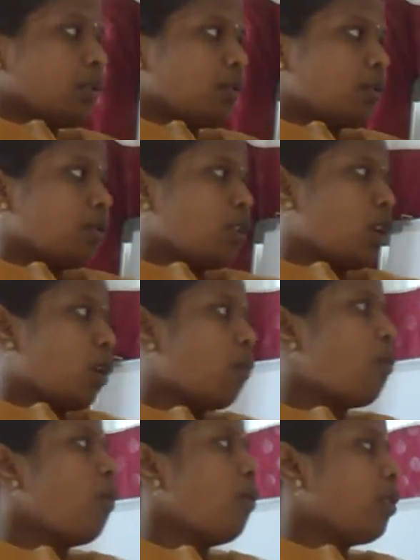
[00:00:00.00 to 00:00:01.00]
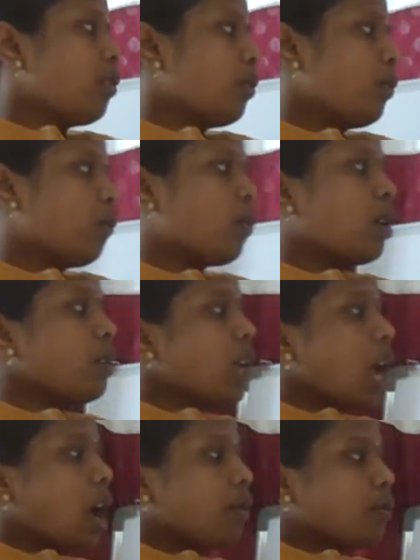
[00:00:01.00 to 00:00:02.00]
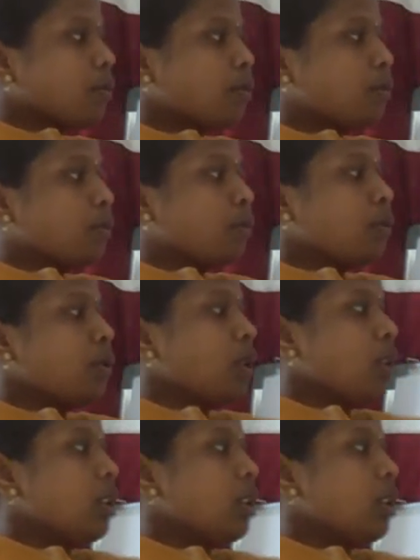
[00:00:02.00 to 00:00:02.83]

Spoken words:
So now what you have to do,